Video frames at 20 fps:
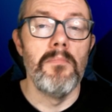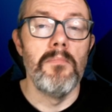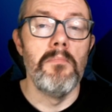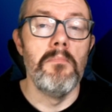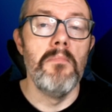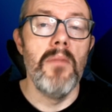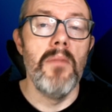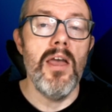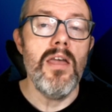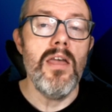
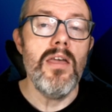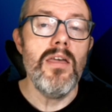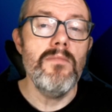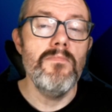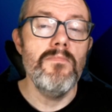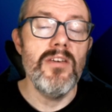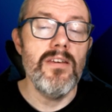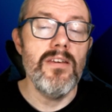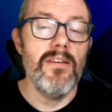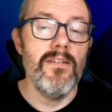
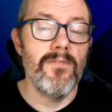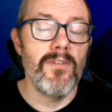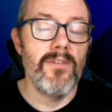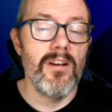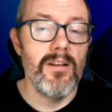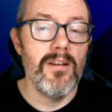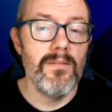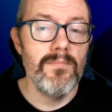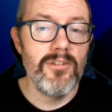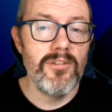Maybe if
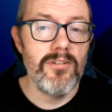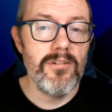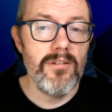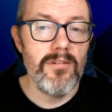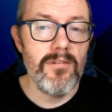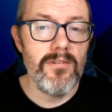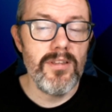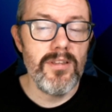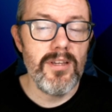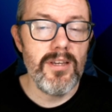clubs are
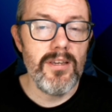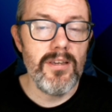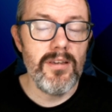your thing,